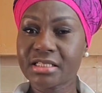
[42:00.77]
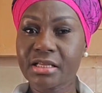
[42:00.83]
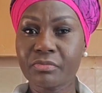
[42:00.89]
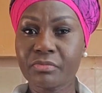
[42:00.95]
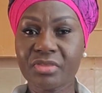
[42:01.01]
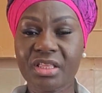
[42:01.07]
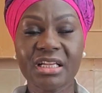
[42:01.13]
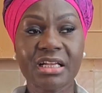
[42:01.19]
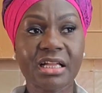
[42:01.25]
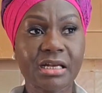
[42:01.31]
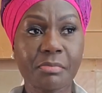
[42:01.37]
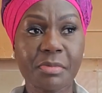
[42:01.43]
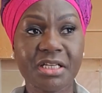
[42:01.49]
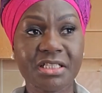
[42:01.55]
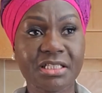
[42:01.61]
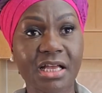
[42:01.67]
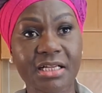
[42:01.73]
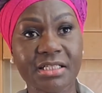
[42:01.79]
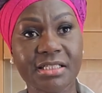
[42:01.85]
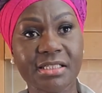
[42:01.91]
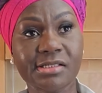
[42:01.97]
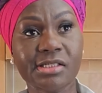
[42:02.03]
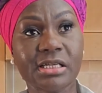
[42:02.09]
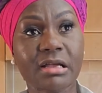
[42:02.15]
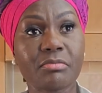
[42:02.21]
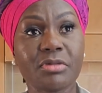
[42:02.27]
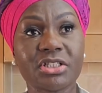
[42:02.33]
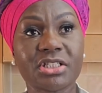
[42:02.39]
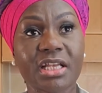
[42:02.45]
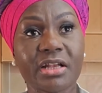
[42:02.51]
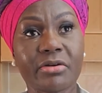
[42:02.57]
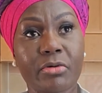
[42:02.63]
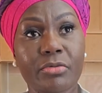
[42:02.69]
something and I'm excited to come and
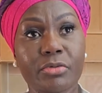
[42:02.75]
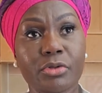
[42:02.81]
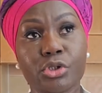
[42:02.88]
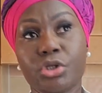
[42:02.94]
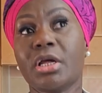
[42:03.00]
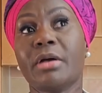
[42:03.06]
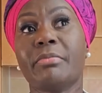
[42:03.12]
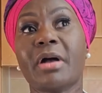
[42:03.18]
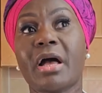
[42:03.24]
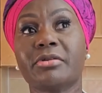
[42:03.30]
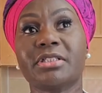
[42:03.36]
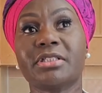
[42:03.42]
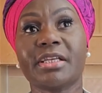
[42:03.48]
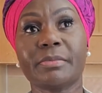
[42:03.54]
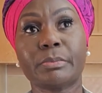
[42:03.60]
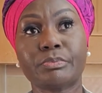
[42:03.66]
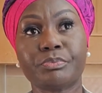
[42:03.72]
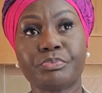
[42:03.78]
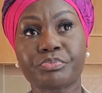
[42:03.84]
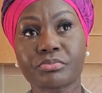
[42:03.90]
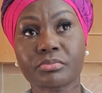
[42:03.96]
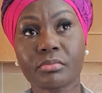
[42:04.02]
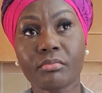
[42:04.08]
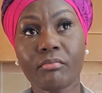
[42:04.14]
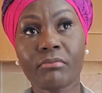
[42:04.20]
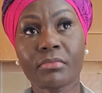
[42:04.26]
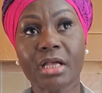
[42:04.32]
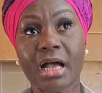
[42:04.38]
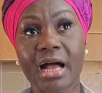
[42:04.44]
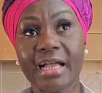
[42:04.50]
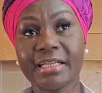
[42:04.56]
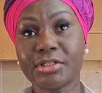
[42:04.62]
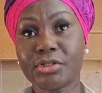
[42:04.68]
share about it,
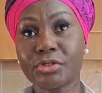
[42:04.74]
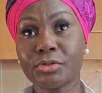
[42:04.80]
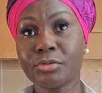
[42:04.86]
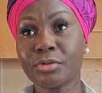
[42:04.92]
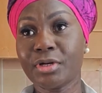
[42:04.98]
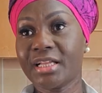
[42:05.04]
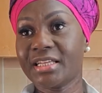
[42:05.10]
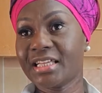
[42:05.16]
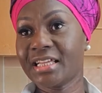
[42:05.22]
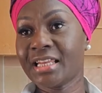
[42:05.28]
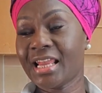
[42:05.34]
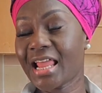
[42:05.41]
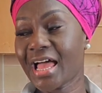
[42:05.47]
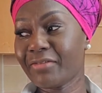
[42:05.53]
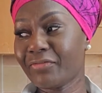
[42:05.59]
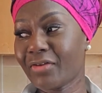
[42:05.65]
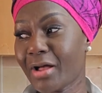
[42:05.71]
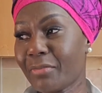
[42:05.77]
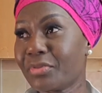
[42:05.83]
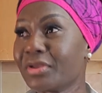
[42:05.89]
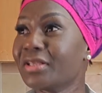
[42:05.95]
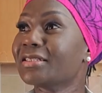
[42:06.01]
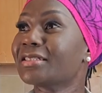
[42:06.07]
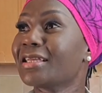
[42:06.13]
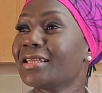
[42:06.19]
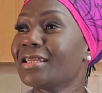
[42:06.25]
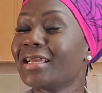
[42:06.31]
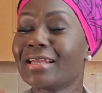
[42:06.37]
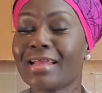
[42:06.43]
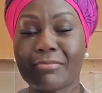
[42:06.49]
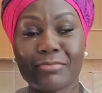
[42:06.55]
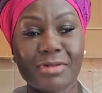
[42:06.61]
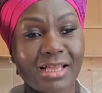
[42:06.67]
I do, and then life happens, and
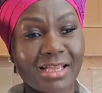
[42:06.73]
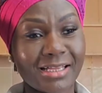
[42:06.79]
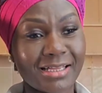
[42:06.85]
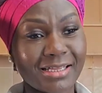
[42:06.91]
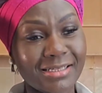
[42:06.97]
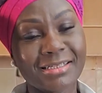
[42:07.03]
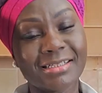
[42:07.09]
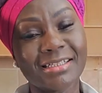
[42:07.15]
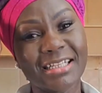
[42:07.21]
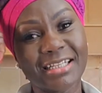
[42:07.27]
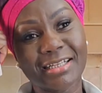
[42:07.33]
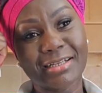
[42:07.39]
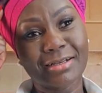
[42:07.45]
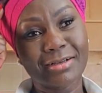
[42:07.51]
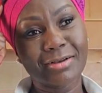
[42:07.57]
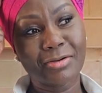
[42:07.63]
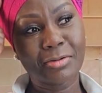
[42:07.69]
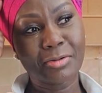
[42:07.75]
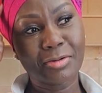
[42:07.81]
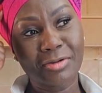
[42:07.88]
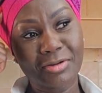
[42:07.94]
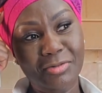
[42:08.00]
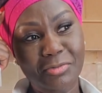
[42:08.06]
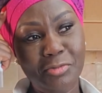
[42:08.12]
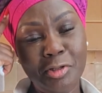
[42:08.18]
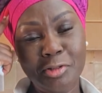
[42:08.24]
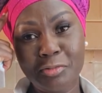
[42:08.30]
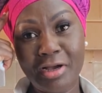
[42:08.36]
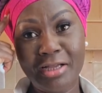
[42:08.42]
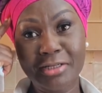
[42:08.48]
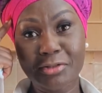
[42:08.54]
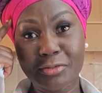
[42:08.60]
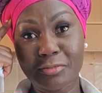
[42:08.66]
then I'm like, what do
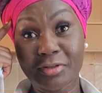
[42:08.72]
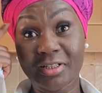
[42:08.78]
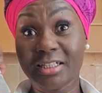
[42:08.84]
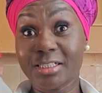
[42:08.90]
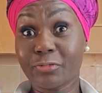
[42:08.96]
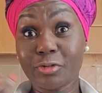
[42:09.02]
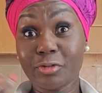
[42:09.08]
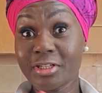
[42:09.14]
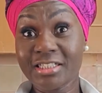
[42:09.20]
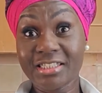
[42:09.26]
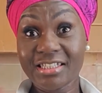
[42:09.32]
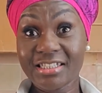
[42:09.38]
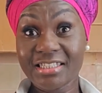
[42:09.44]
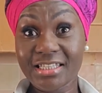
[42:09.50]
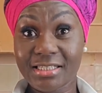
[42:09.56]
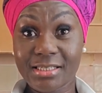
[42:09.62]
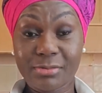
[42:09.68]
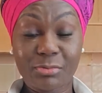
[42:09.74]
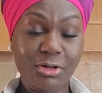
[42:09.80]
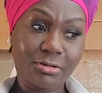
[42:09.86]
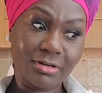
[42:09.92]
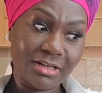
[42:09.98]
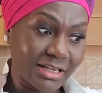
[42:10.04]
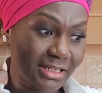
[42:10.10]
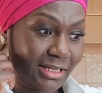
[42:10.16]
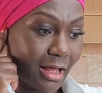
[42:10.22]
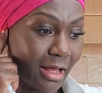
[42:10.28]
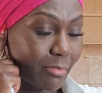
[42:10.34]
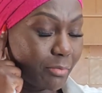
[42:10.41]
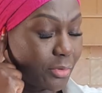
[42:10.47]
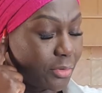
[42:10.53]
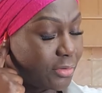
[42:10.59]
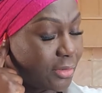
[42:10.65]
I do with this? For instance, a typical
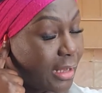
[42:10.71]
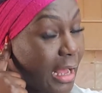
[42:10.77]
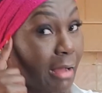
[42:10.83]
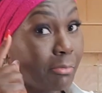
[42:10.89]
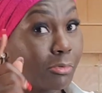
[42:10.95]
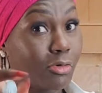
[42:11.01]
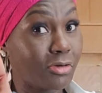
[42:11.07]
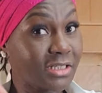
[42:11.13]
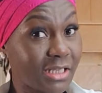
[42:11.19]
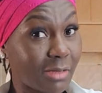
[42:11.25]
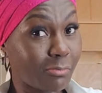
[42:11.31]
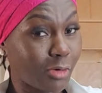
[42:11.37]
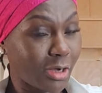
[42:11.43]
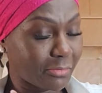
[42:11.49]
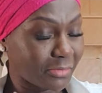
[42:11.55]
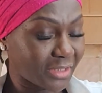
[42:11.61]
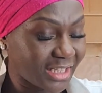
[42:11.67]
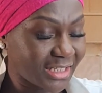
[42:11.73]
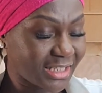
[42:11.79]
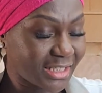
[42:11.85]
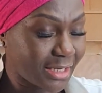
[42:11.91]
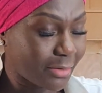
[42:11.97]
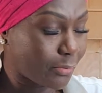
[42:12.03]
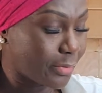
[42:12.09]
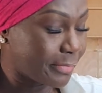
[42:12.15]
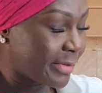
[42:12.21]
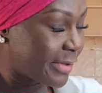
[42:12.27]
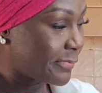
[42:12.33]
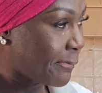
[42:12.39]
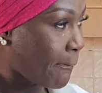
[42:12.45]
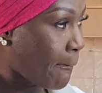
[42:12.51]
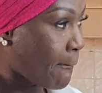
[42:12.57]
example, I'm going somewhere with this, stick with me.